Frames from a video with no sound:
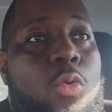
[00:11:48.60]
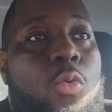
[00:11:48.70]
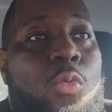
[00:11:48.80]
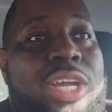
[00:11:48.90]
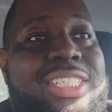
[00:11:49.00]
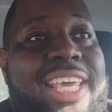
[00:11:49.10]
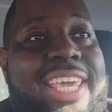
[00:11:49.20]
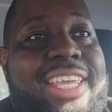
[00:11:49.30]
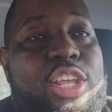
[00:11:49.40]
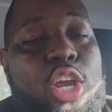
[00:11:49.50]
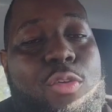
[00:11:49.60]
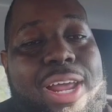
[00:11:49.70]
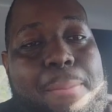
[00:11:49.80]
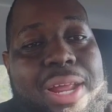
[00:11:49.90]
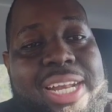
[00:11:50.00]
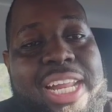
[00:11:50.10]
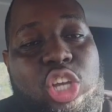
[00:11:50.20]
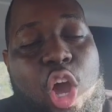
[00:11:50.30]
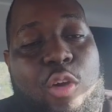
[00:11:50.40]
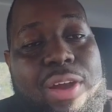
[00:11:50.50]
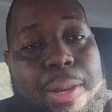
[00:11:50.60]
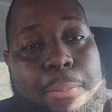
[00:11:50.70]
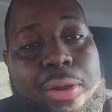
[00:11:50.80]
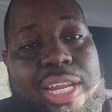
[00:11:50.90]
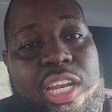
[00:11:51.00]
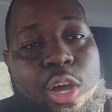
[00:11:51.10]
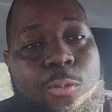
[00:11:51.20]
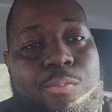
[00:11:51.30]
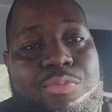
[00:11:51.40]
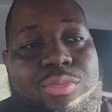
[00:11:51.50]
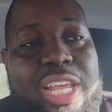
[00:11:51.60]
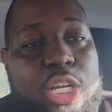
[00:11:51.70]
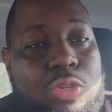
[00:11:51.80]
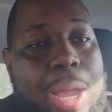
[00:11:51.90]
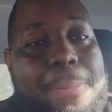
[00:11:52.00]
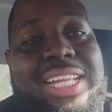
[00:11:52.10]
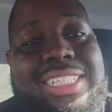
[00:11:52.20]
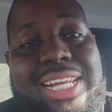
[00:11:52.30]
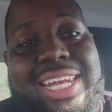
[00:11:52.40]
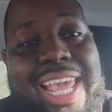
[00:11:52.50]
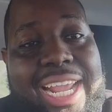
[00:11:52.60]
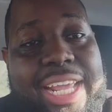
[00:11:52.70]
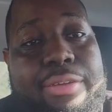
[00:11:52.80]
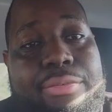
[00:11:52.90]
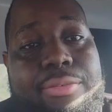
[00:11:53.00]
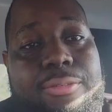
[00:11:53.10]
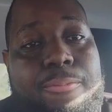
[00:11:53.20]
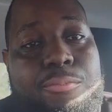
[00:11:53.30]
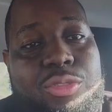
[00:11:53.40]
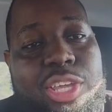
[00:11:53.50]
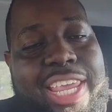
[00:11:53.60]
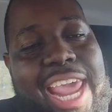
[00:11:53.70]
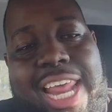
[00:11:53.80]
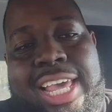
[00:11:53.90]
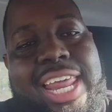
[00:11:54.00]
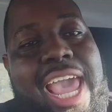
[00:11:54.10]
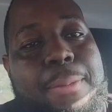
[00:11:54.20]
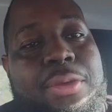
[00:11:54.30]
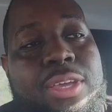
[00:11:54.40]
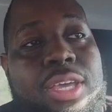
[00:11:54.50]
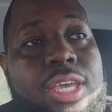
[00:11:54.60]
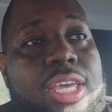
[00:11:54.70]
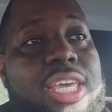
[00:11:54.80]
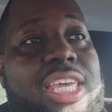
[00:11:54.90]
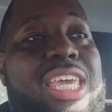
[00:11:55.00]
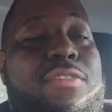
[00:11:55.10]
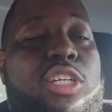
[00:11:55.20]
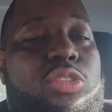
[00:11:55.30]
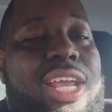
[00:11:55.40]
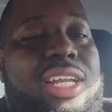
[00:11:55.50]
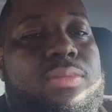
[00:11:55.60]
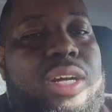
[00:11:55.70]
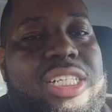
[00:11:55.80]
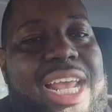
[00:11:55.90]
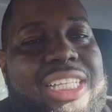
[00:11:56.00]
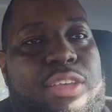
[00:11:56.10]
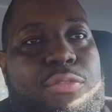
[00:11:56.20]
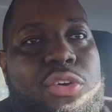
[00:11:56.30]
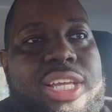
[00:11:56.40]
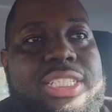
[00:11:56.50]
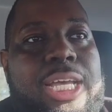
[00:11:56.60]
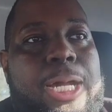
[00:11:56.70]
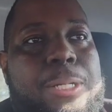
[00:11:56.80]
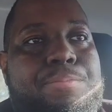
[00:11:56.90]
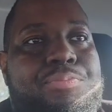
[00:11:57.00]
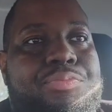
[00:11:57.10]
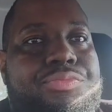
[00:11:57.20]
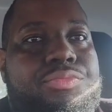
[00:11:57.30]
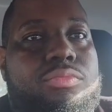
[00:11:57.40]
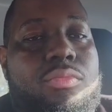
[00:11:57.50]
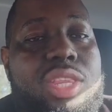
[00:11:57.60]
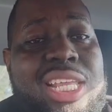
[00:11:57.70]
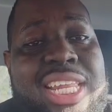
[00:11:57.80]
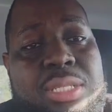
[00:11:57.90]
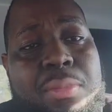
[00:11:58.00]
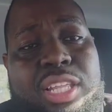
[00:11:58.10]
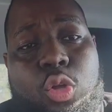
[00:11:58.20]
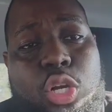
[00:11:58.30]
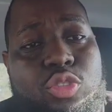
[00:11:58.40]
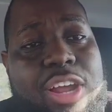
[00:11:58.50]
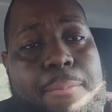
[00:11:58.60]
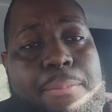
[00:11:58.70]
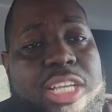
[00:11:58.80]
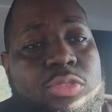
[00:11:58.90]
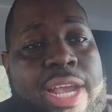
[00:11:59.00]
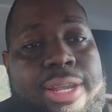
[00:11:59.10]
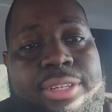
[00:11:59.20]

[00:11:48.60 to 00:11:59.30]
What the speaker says: Would take their credibility that's already pretty low and drop it into the negative. You can't let it happen. Even trading Lamar Jackson for this this motherload of draft picks, right?